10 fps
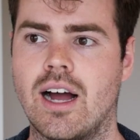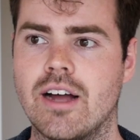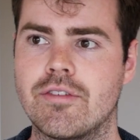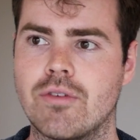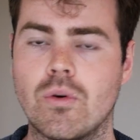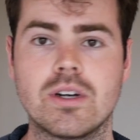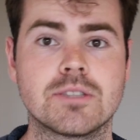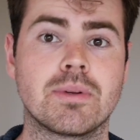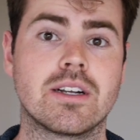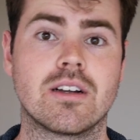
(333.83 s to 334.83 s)
I've
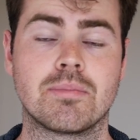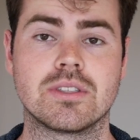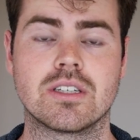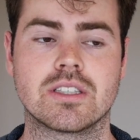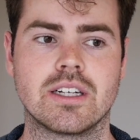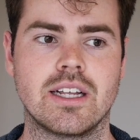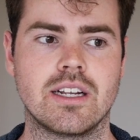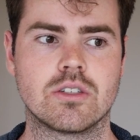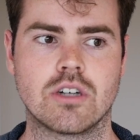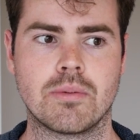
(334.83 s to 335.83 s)
always been in a position
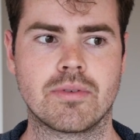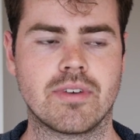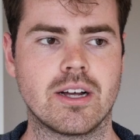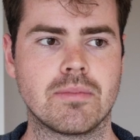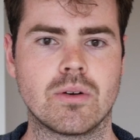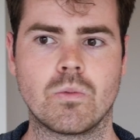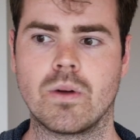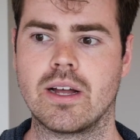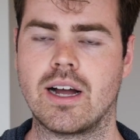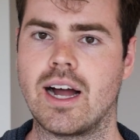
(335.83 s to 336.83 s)
in a job environment
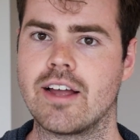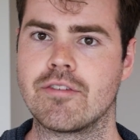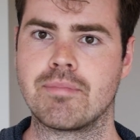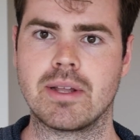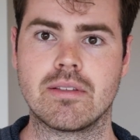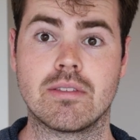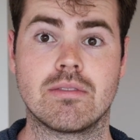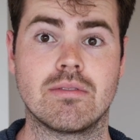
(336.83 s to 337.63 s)
where I've been